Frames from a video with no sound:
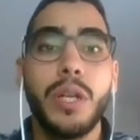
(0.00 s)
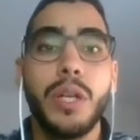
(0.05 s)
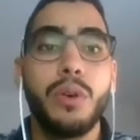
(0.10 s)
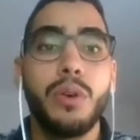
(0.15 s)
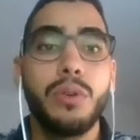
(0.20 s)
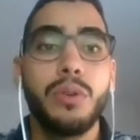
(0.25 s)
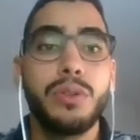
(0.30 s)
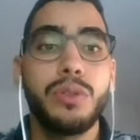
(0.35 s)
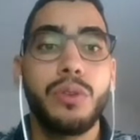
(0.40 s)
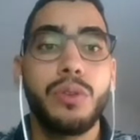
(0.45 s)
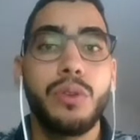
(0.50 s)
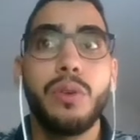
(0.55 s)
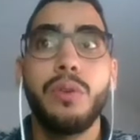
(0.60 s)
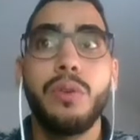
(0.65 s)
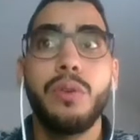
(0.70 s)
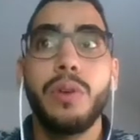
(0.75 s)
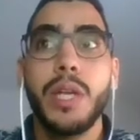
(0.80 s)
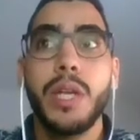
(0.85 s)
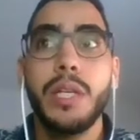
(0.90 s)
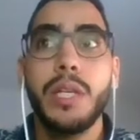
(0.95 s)
control
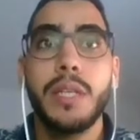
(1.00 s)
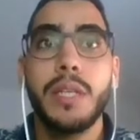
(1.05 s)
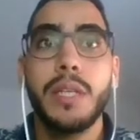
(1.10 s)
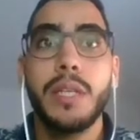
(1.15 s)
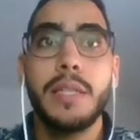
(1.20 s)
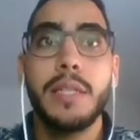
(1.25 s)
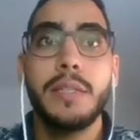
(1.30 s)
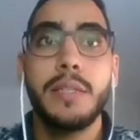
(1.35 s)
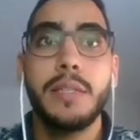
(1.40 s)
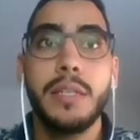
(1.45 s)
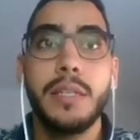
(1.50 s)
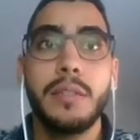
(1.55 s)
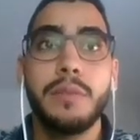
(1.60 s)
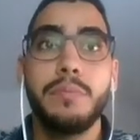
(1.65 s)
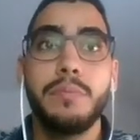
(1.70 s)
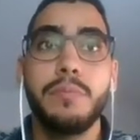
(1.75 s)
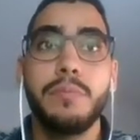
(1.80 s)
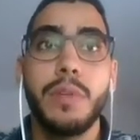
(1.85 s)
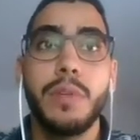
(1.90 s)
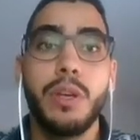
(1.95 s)
concrete and 6
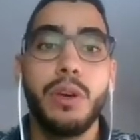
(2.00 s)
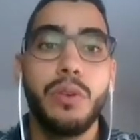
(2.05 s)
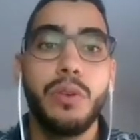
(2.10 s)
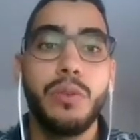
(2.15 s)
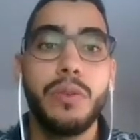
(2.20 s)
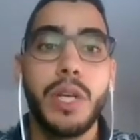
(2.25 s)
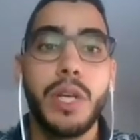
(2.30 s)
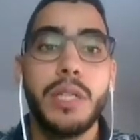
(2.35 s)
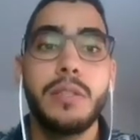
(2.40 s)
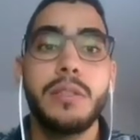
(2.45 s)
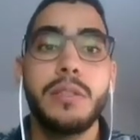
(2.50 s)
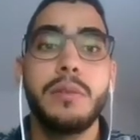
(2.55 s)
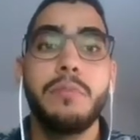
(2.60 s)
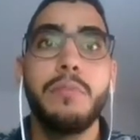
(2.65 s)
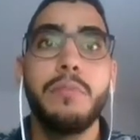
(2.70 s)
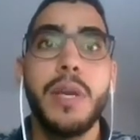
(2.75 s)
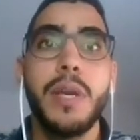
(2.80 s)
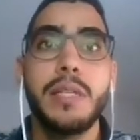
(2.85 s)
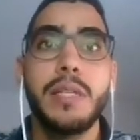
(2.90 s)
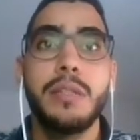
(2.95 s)
concretes
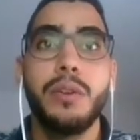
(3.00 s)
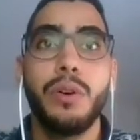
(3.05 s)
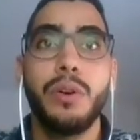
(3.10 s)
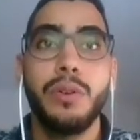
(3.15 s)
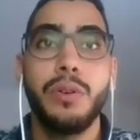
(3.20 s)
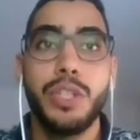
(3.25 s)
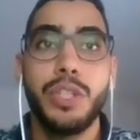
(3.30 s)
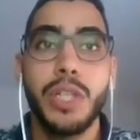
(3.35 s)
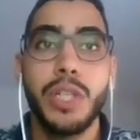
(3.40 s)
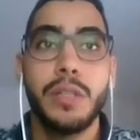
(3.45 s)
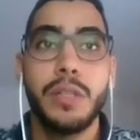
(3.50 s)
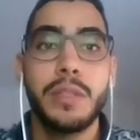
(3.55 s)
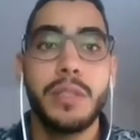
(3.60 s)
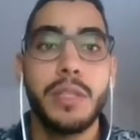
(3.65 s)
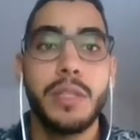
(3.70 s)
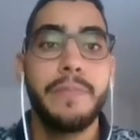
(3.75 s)
based on shells.